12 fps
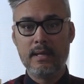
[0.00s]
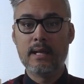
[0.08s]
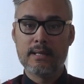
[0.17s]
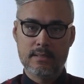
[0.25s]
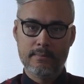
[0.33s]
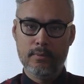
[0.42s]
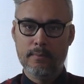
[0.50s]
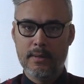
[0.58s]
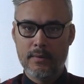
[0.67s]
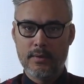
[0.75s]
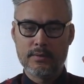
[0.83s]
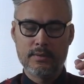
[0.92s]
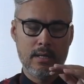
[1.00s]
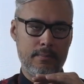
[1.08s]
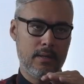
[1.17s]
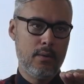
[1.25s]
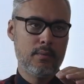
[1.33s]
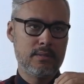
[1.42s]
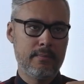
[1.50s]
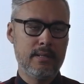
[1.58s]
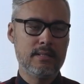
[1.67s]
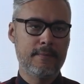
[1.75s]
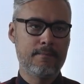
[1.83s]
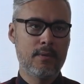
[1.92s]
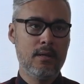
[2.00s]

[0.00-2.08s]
It has a blueberry on top. It was amazing.